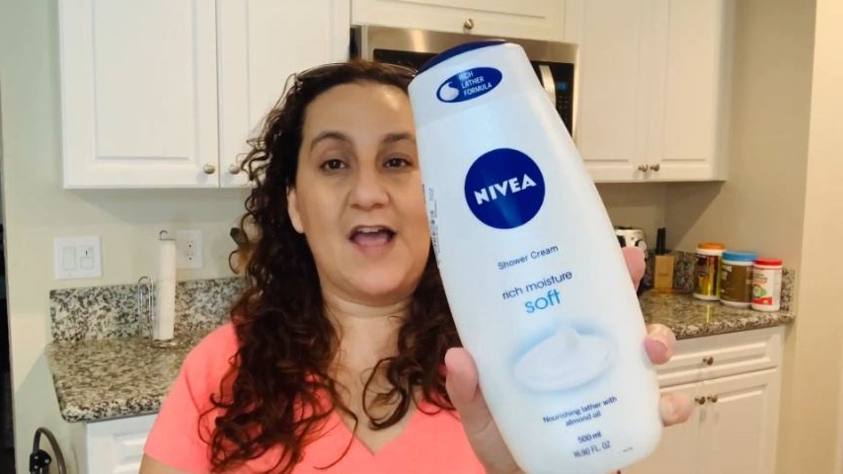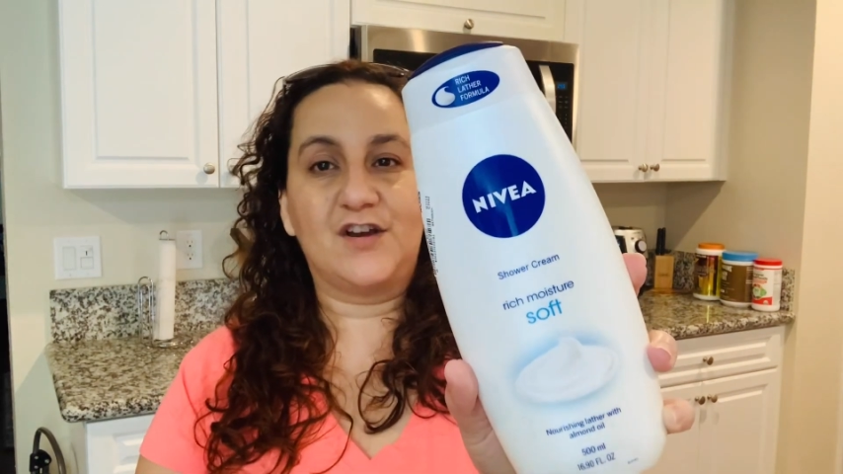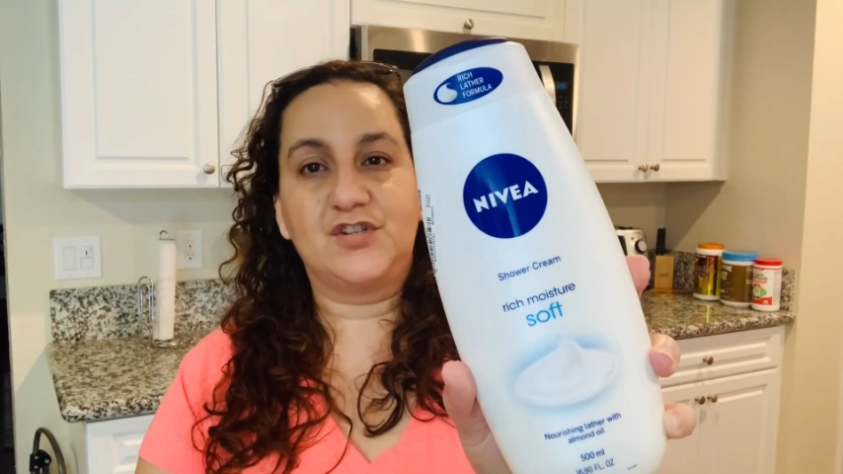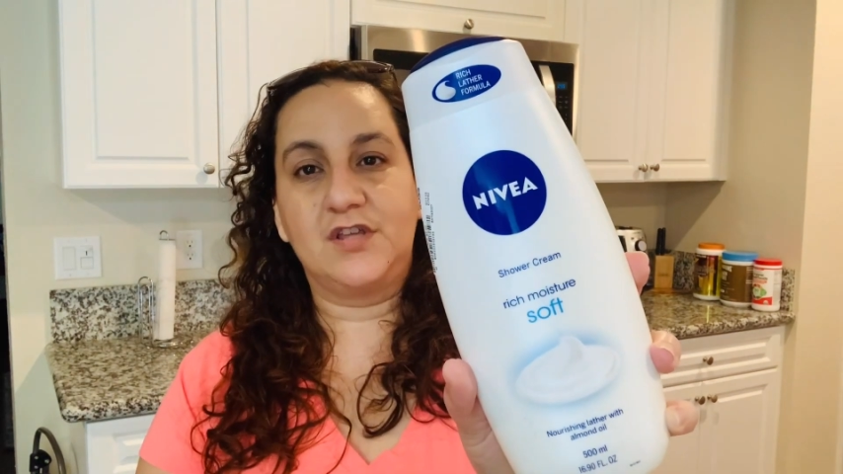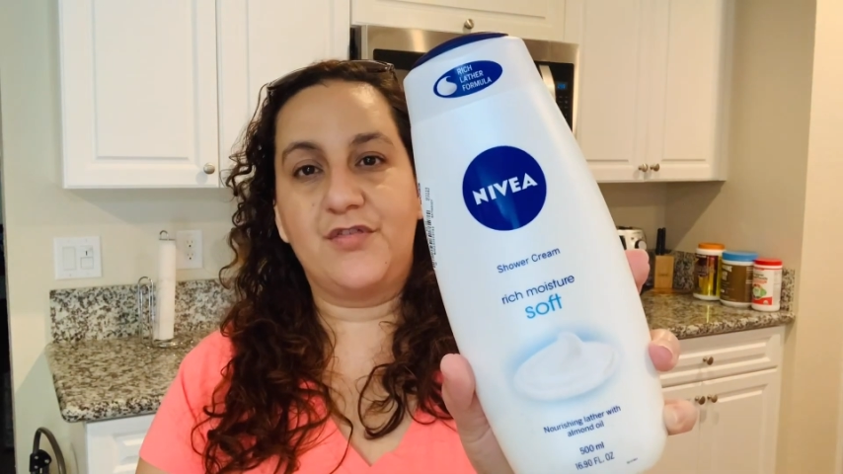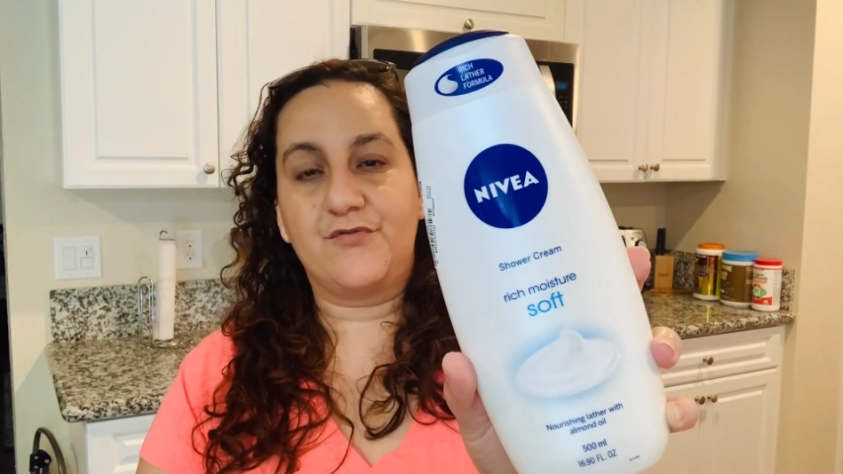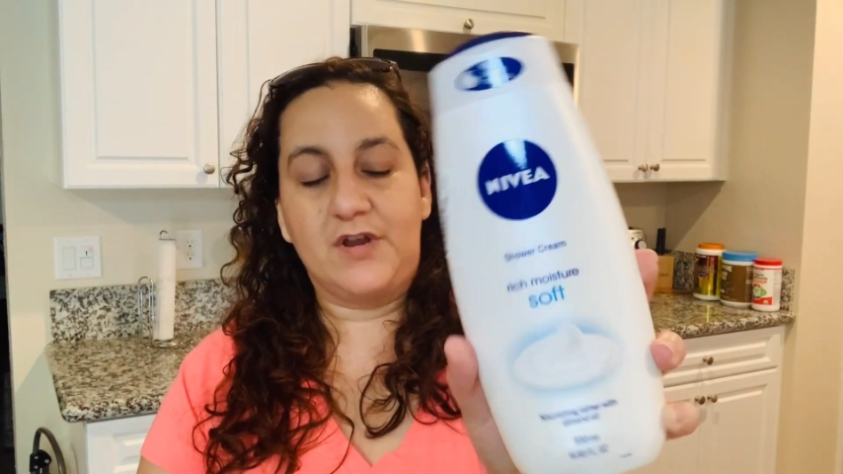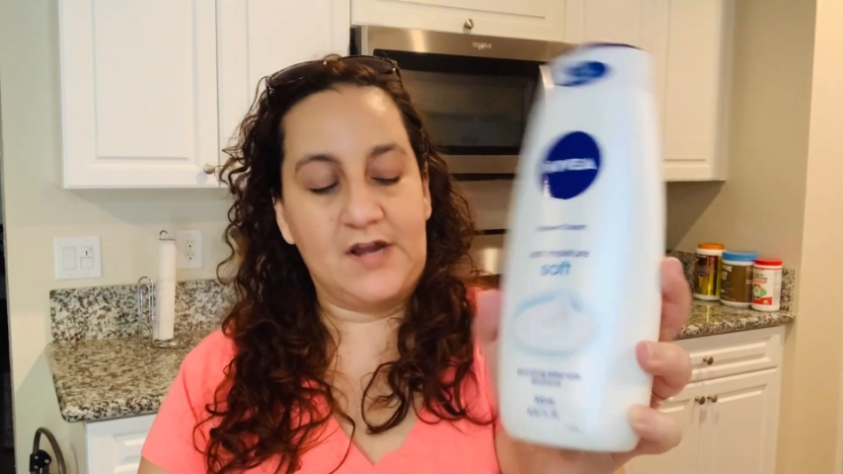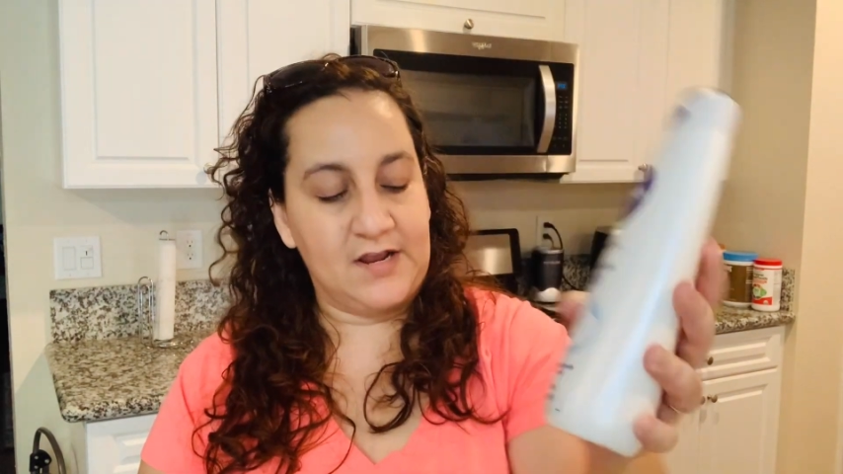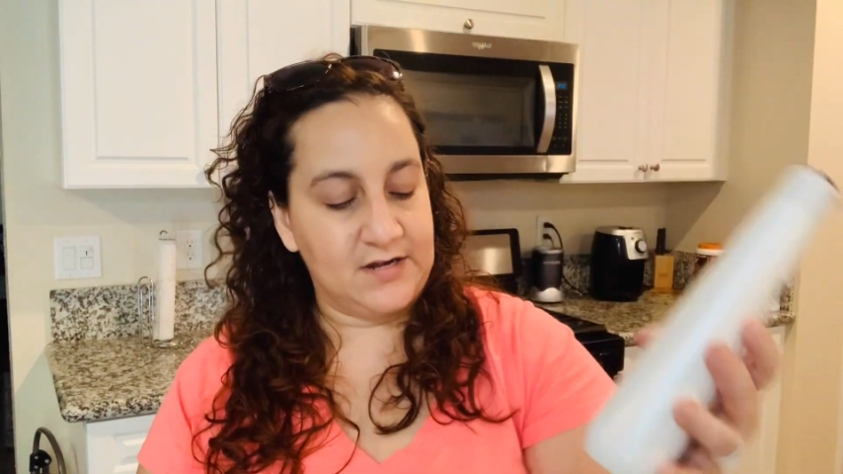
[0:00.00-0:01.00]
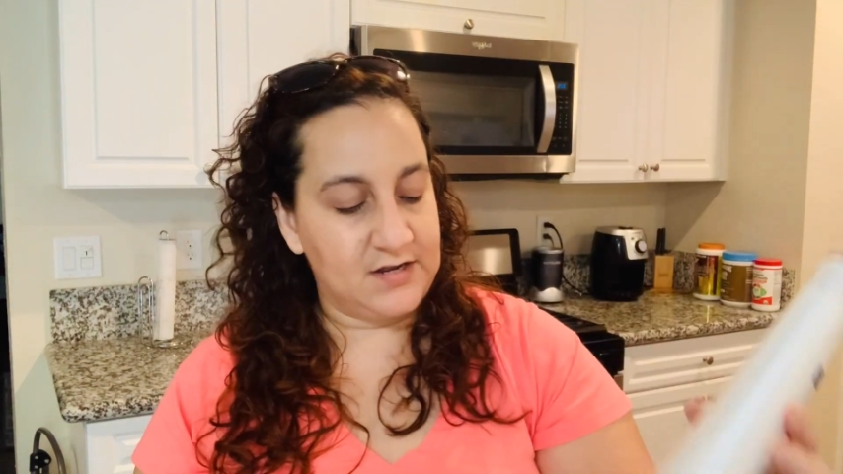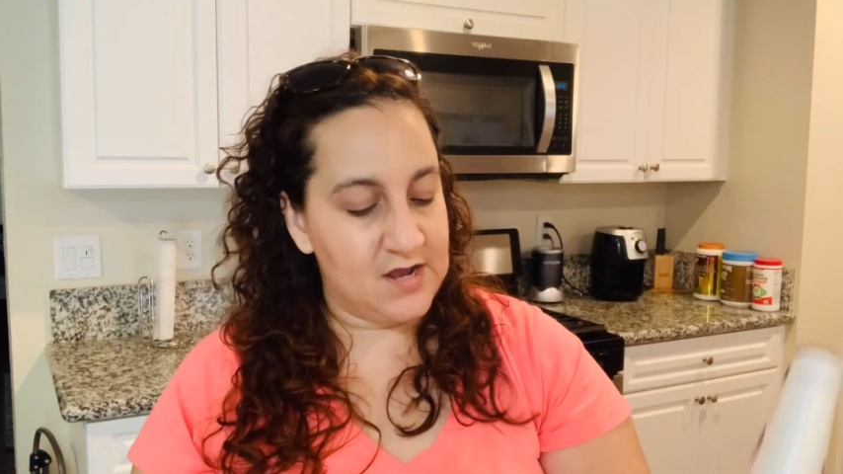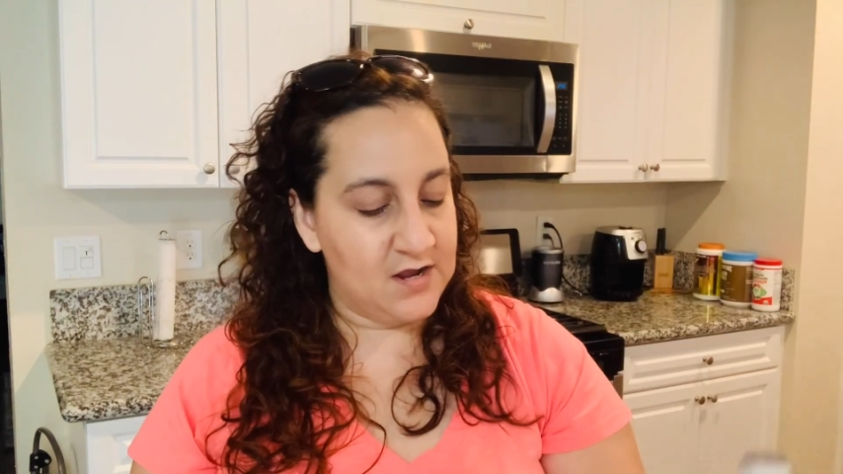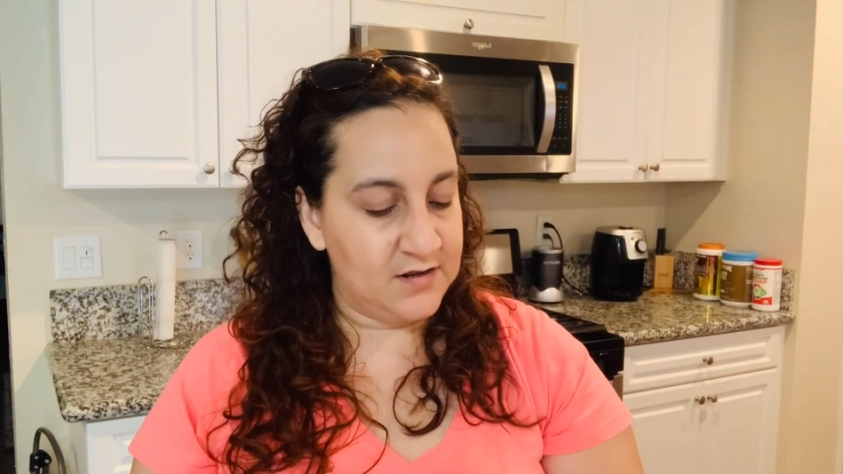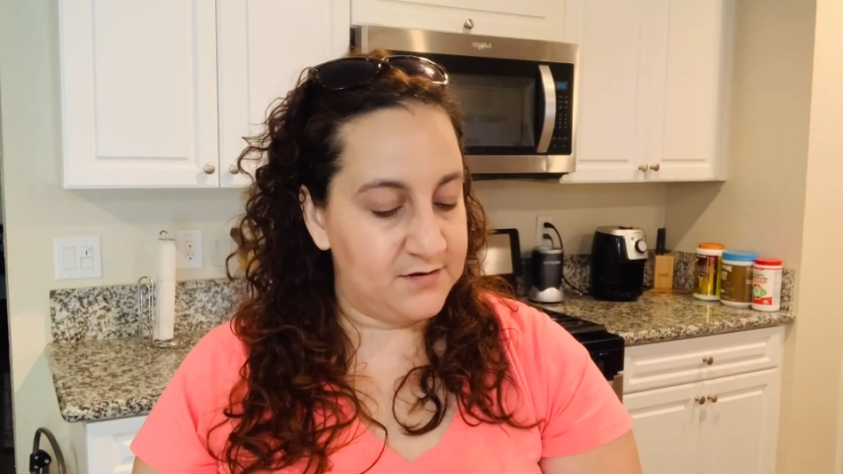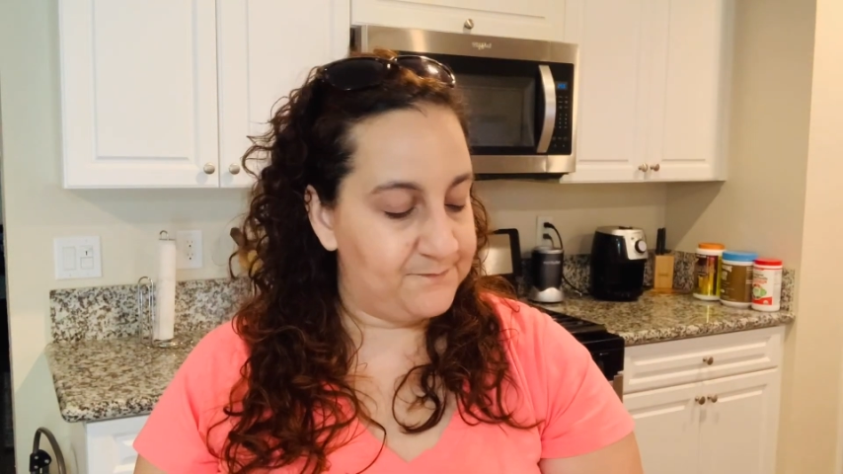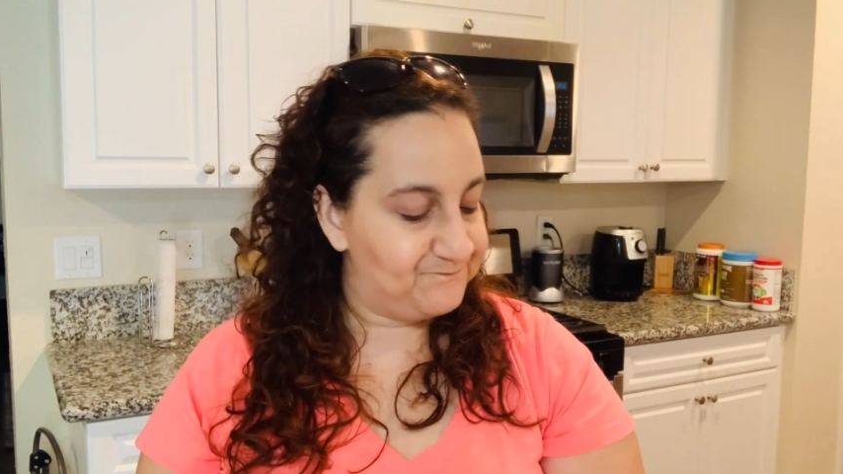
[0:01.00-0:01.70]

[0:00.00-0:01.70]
actually $3.99.